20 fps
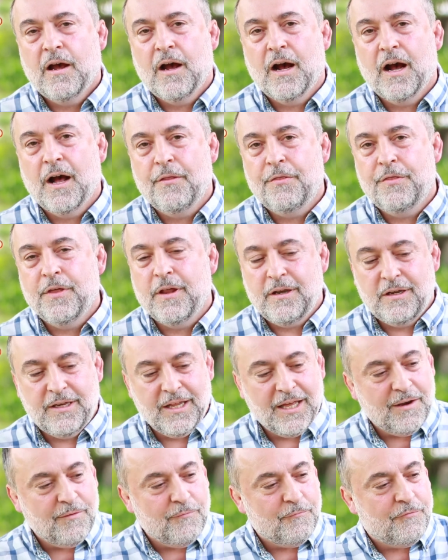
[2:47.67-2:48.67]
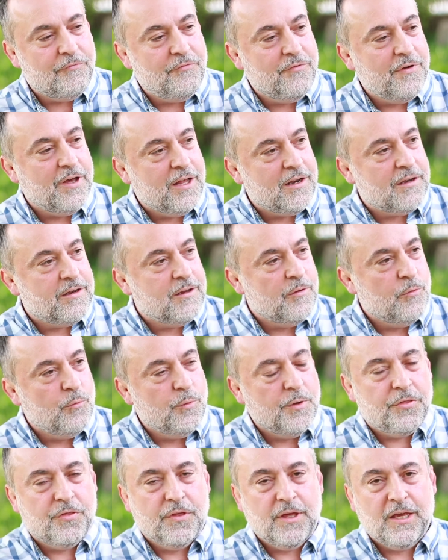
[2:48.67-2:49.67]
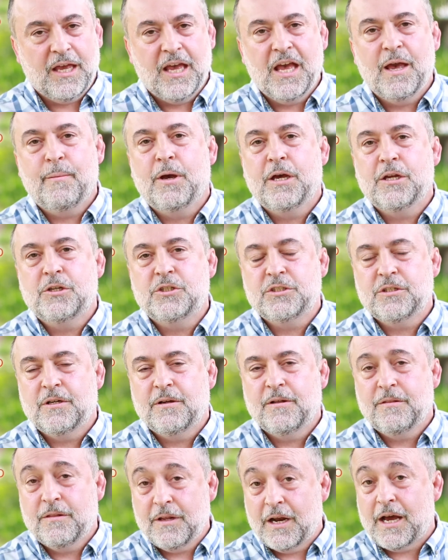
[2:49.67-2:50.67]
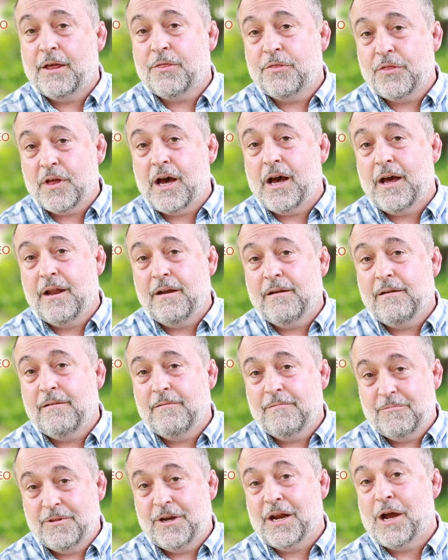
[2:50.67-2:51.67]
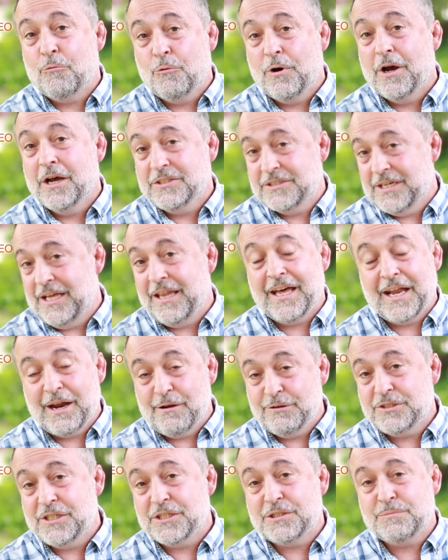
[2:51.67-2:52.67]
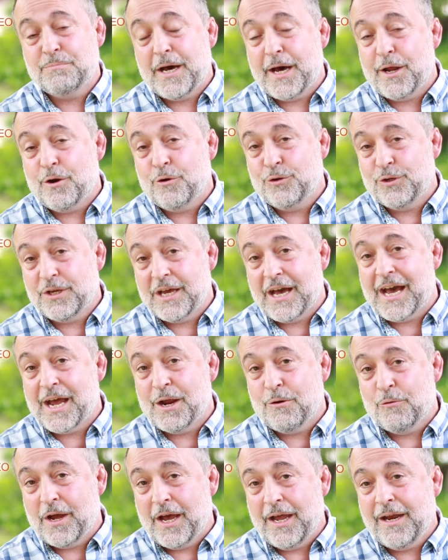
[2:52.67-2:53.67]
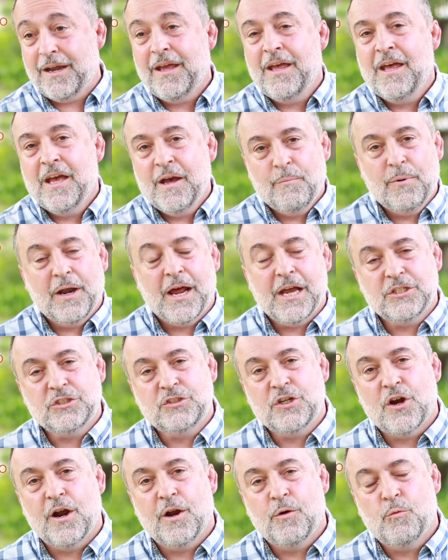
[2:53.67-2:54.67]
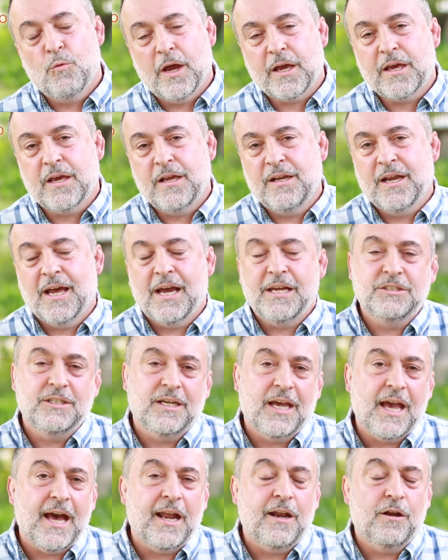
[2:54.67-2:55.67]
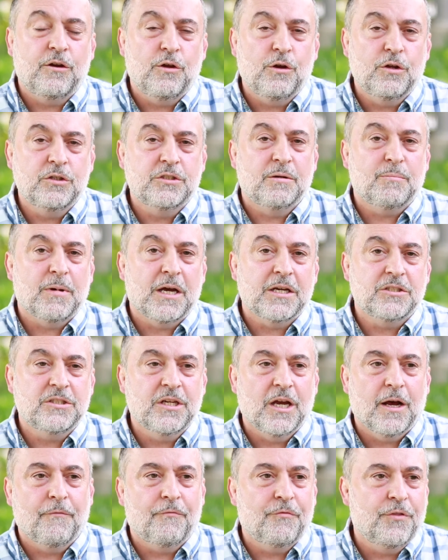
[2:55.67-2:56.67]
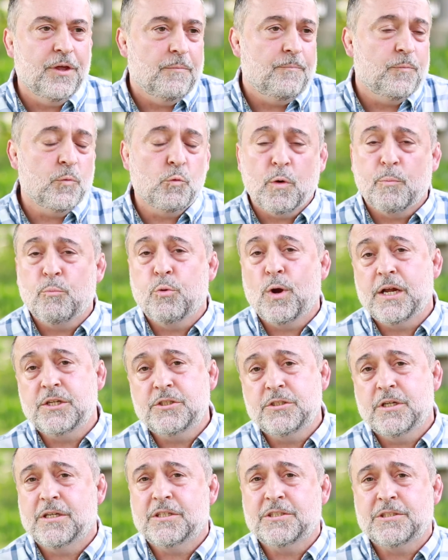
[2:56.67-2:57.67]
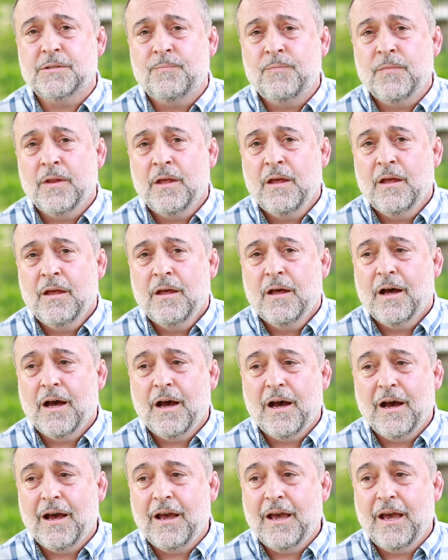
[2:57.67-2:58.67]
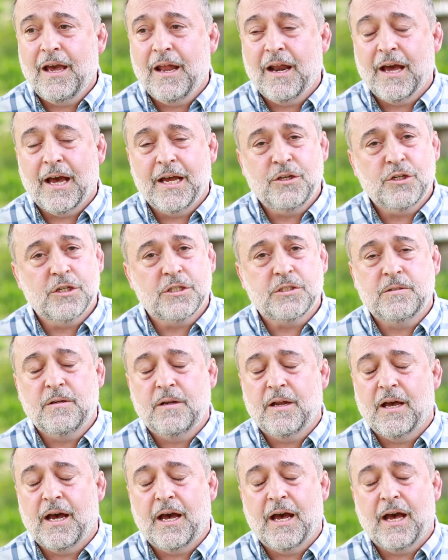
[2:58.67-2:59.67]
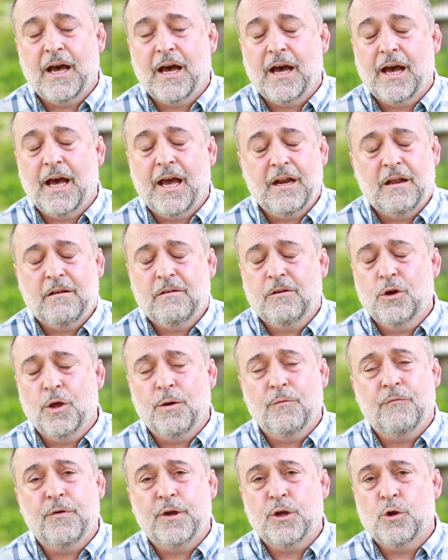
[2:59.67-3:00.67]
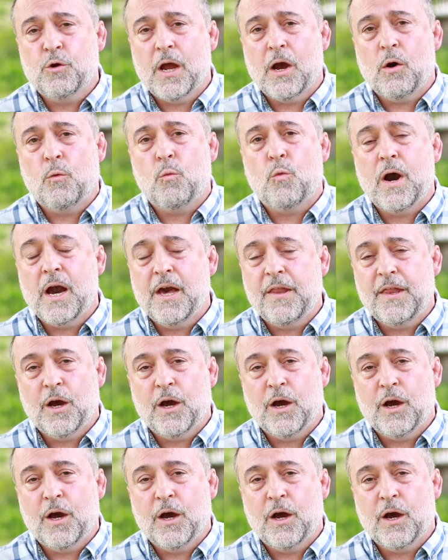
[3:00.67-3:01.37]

uh, that didn't fit with the image that I thought that I was. I thought I was this modern guy, right? But I started recognizing attitudes in myself that were prejudice. Uh, and I just, I couldn't figure out why